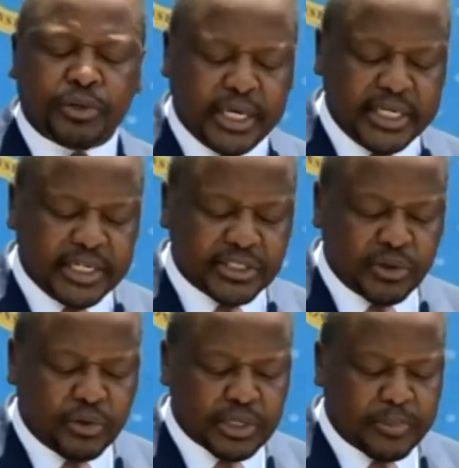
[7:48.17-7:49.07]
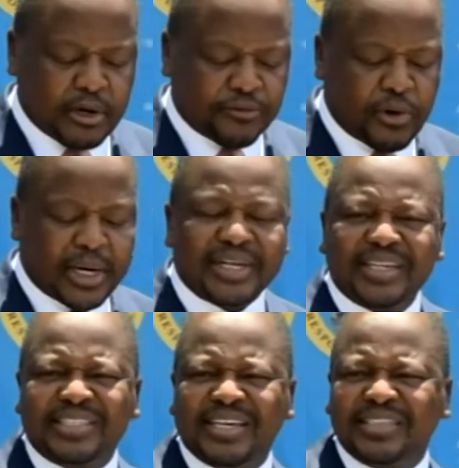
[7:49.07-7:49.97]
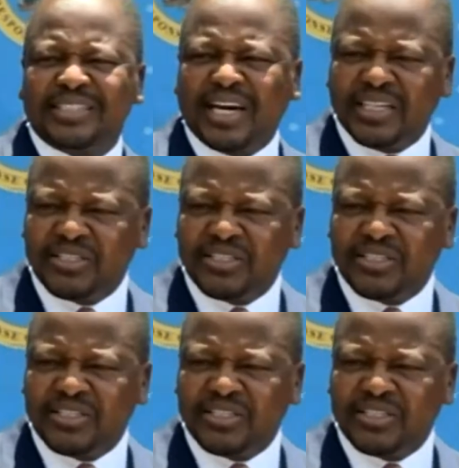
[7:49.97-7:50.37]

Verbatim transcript: for the industry was about 410